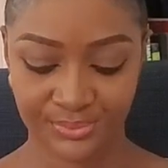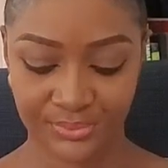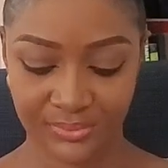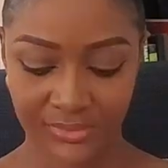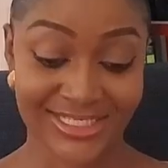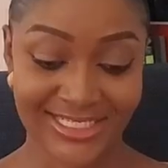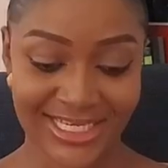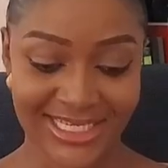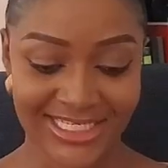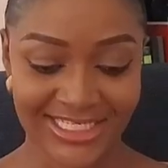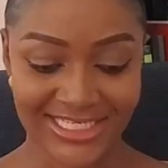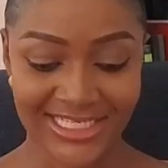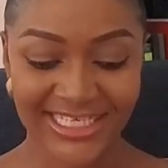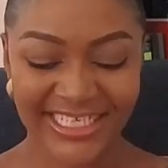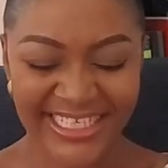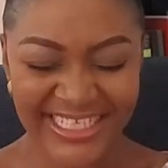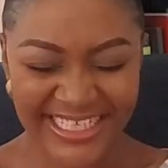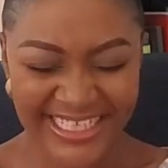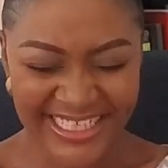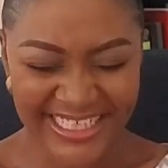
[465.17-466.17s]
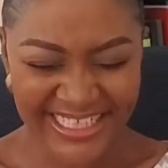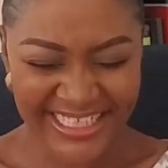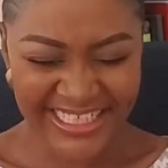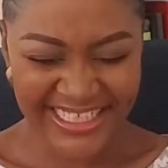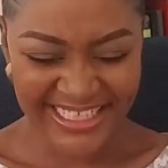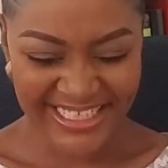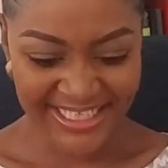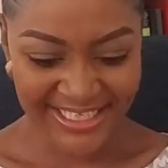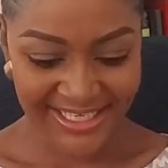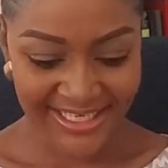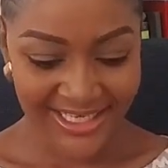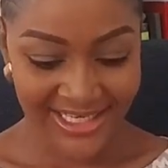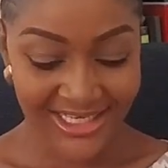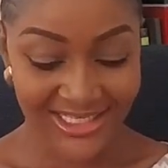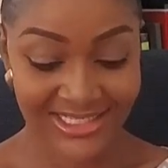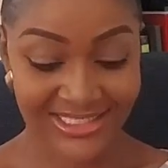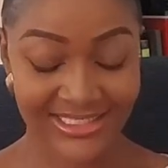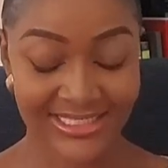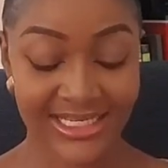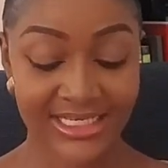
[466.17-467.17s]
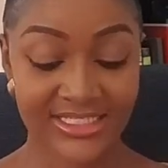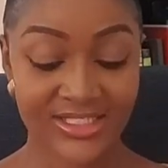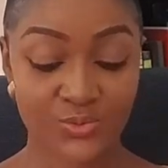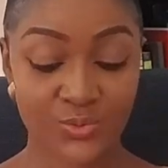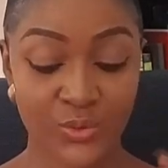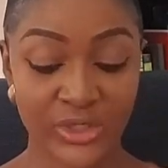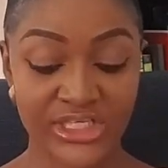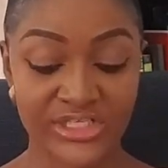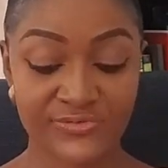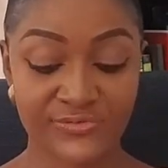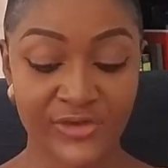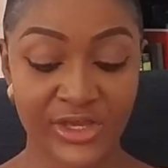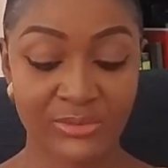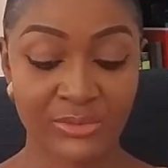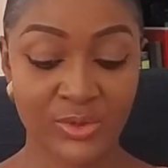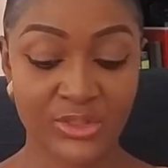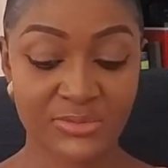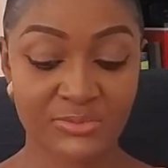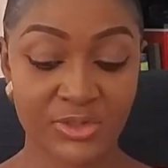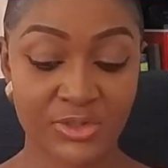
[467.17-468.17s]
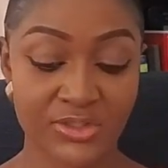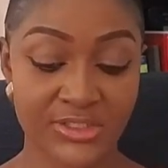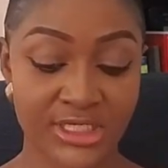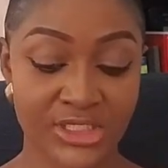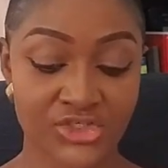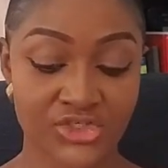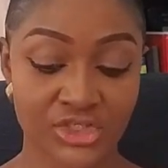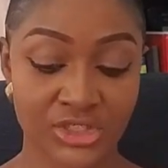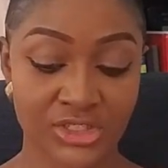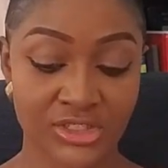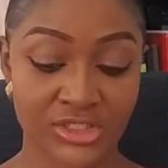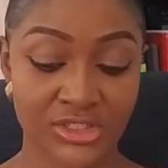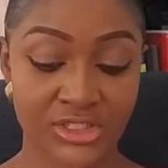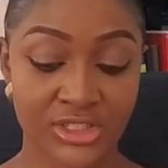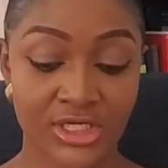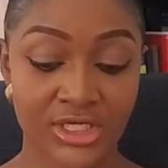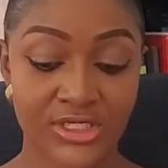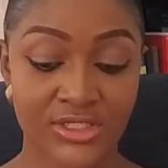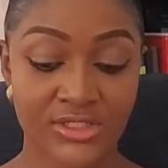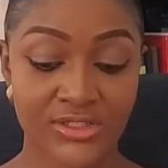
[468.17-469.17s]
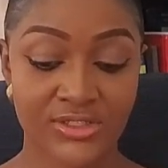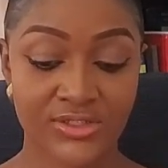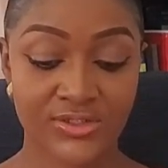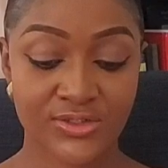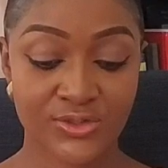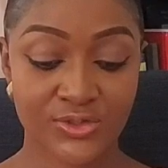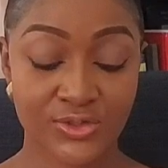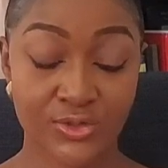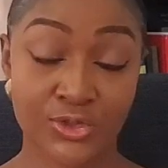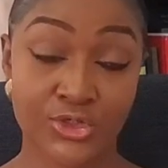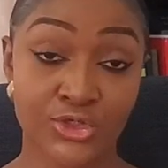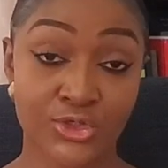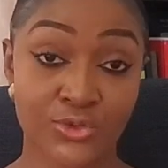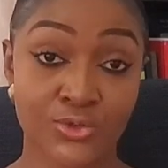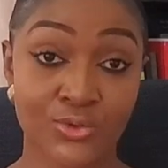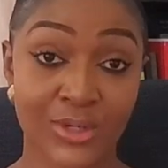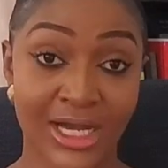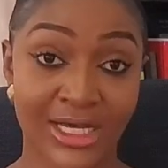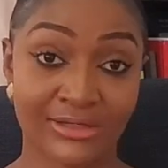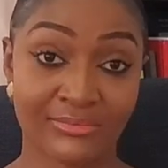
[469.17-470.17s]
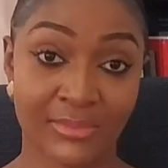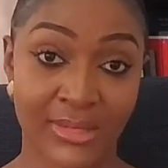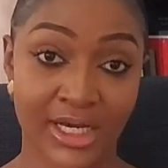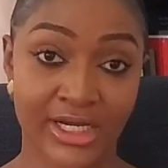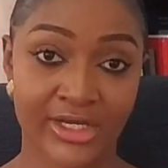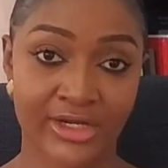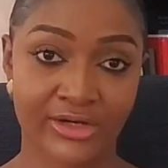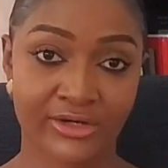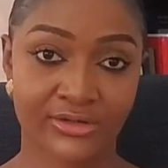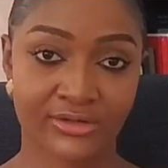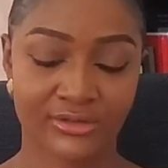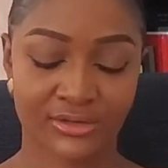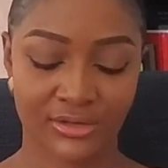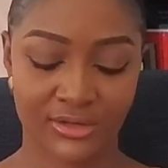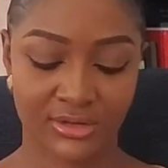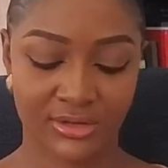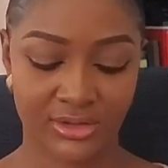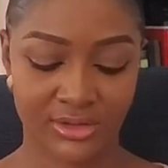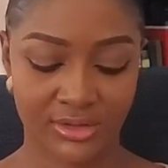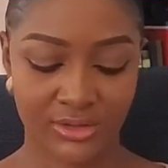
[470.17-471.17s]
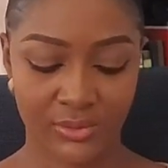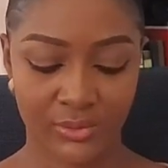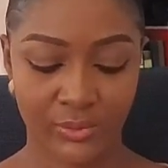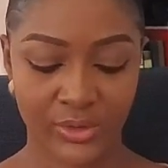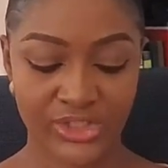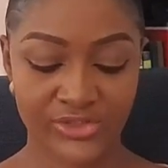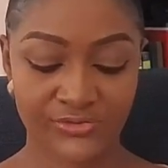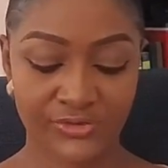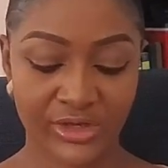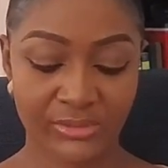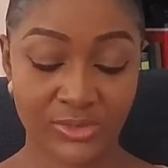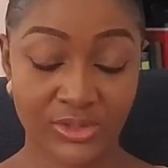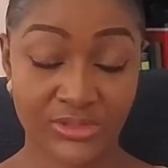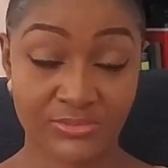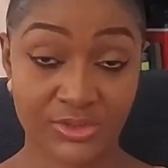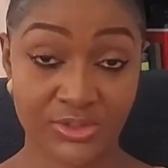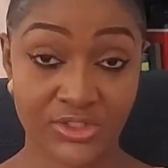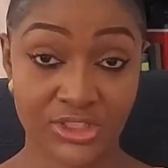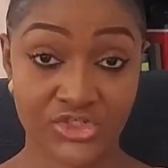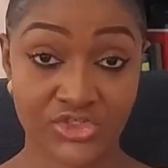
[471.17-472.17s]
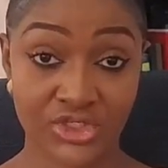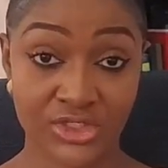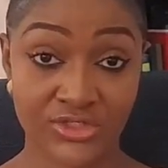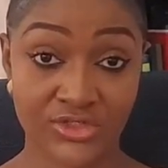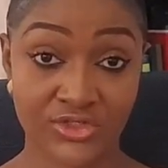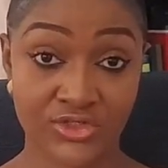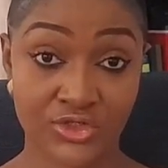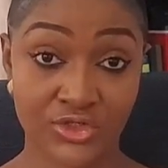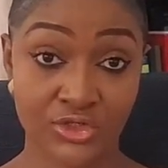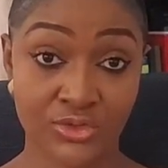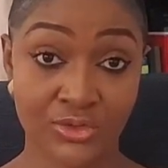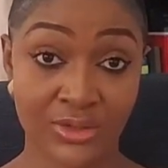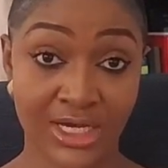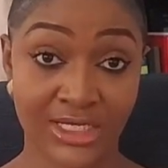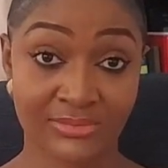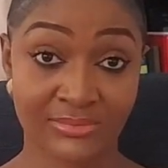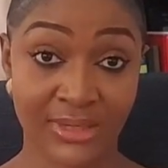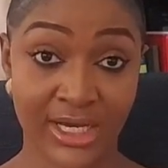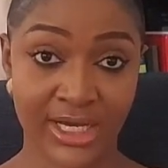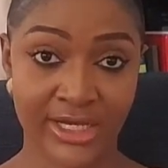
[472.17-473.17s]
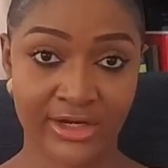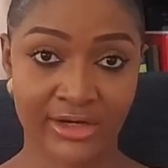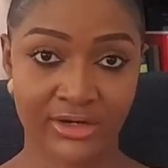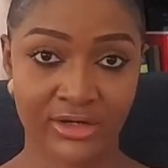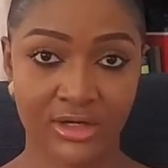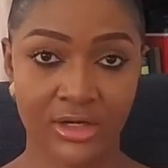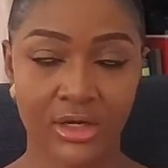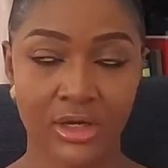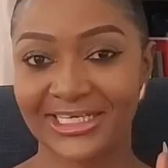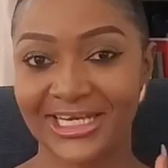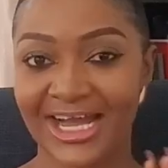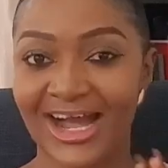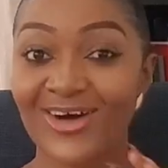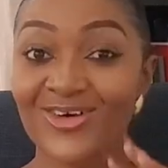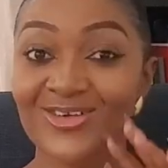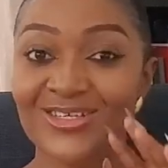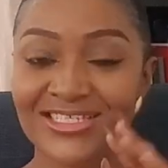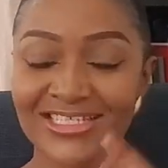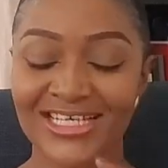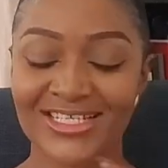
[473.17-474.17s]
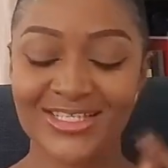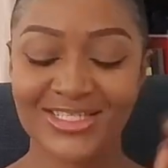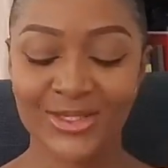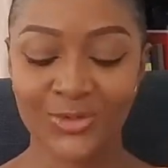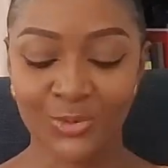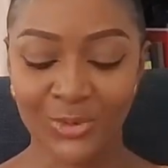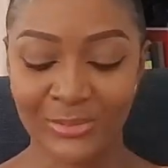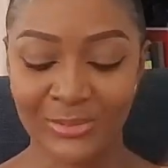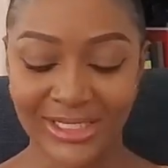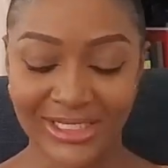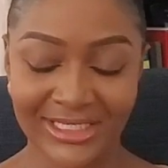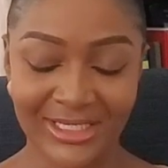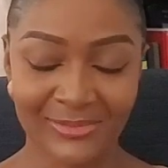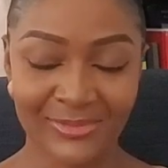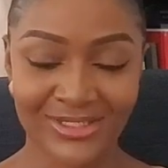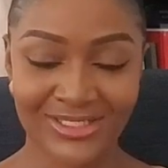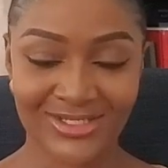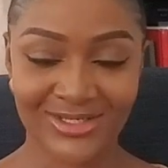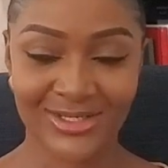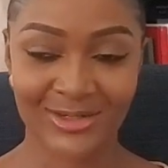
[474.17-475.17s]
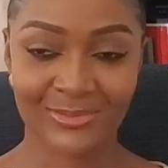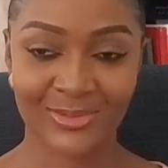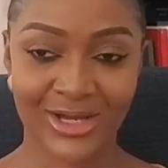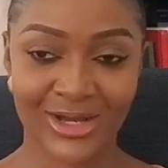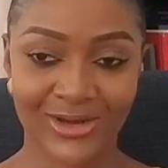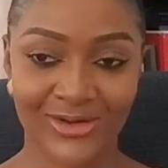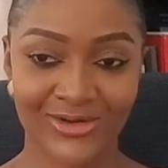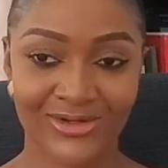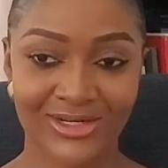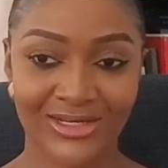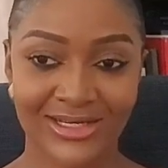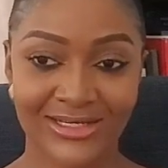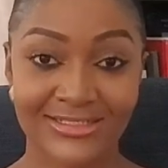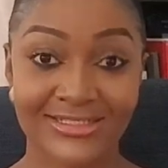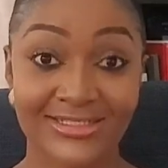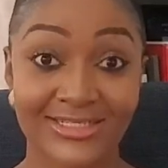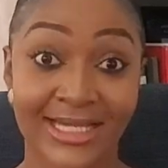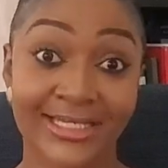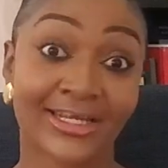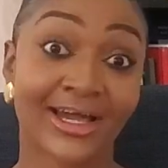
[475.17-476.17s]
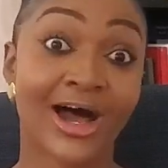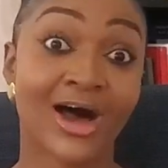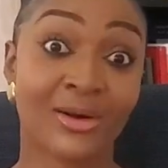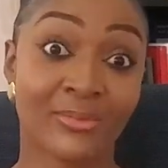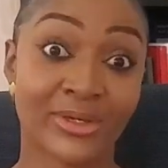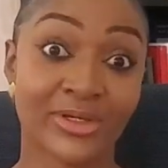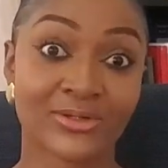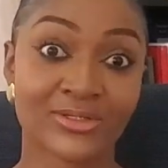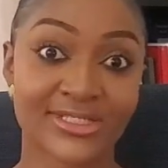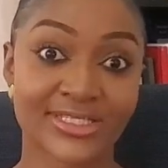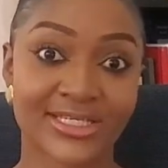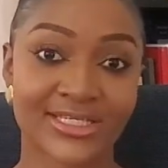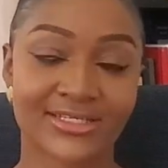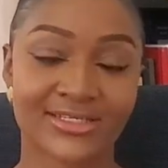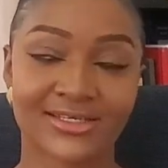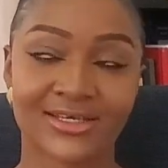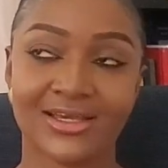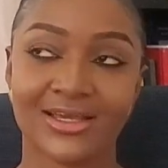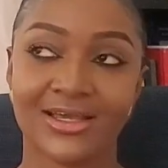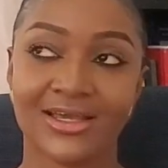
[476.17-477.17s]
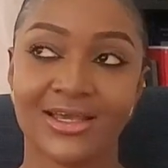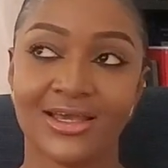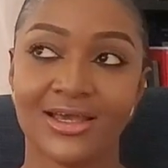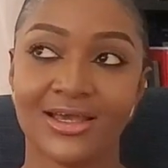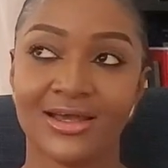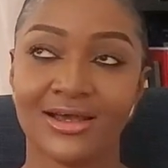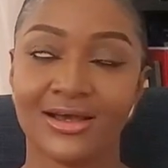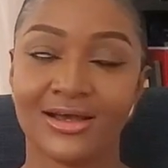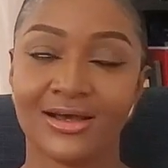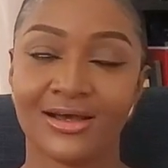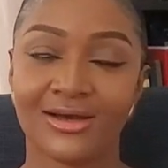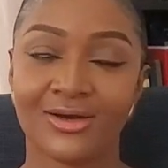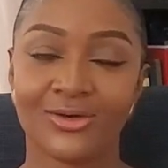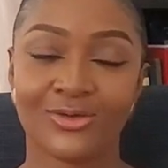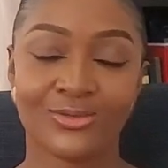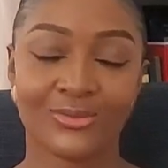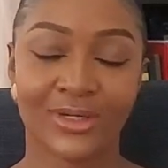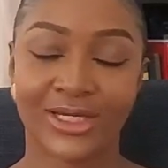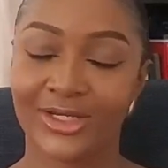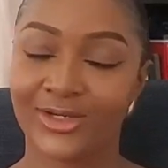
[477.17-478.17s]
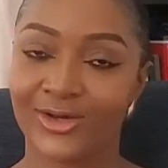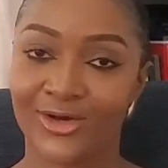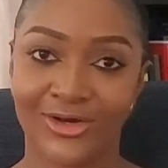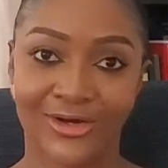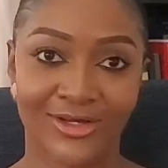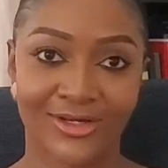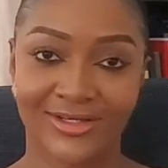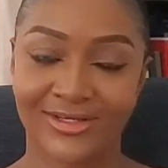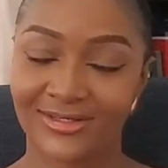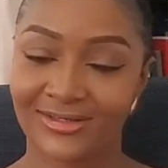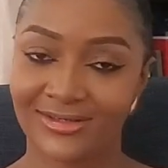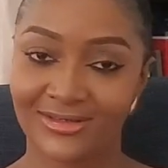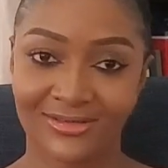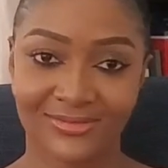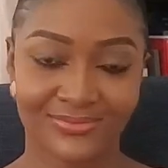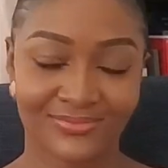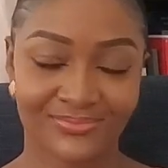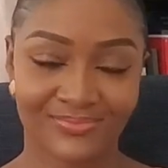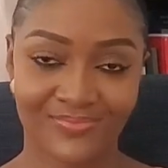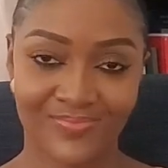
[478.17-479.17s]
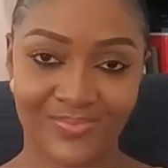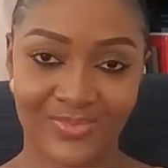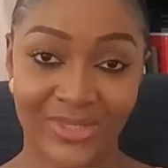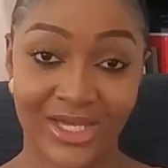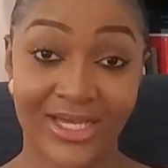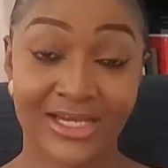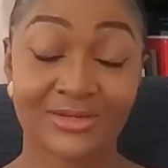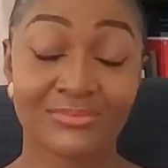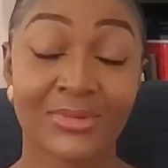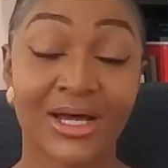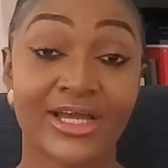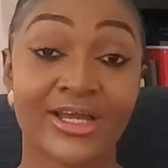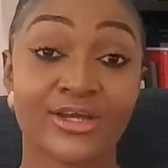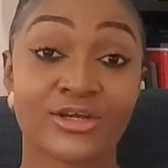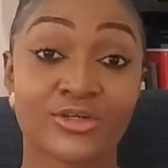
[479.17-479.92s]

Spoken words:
6 says, which famous musicians do you admire? Which famous musicians do you admire? I will stick to the women. Let me talk about Dinah Hamilton. Oh my God, I admire her